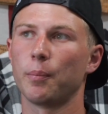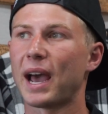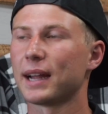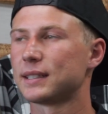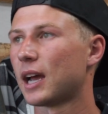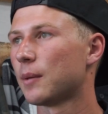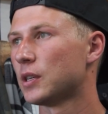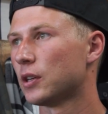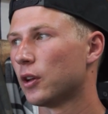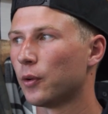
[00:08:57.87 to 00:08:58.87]
bad
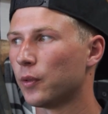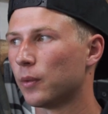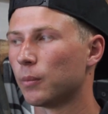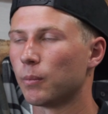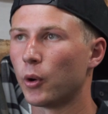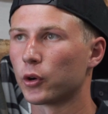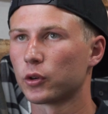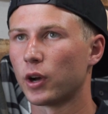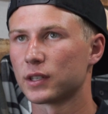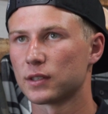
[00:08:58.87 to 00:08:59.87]
timing. The
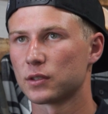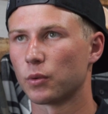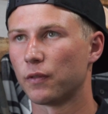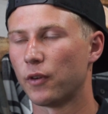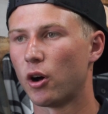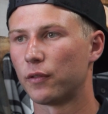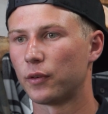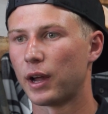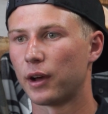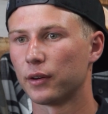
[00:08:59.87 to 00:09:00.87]
motocross doesn't revolve
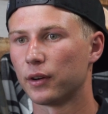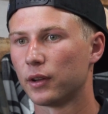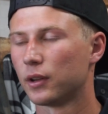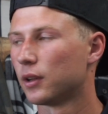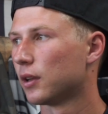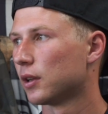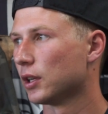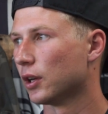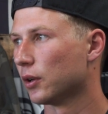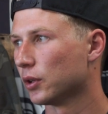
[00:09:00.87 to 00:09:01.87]
around
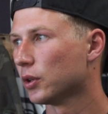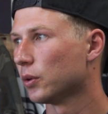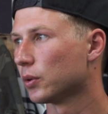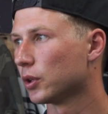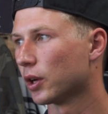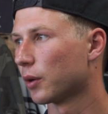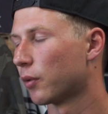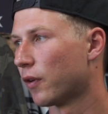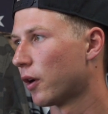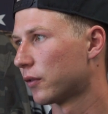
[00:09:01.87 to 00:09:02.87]
you got to
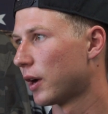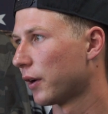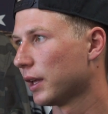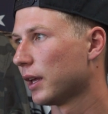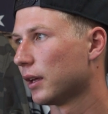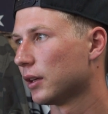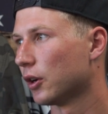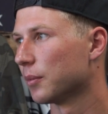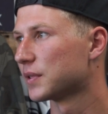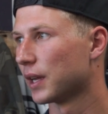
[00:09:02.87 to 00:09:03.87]
revolve around it. You
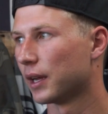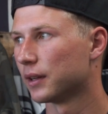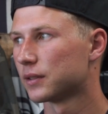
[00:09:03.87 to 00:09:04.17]
know what I'm saying?